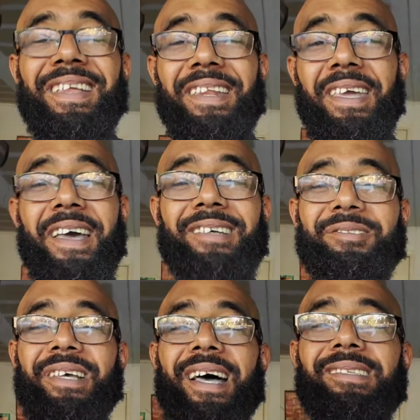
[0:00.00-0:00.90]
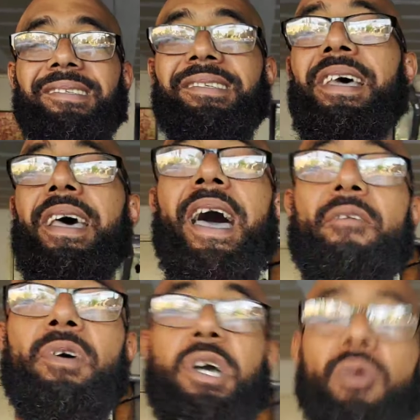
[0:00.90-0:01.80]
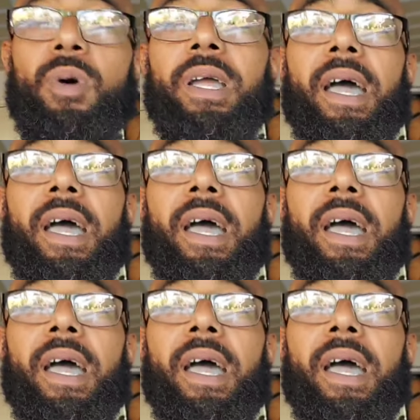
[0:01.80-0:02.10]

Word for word: Knee exercises. Have a good one,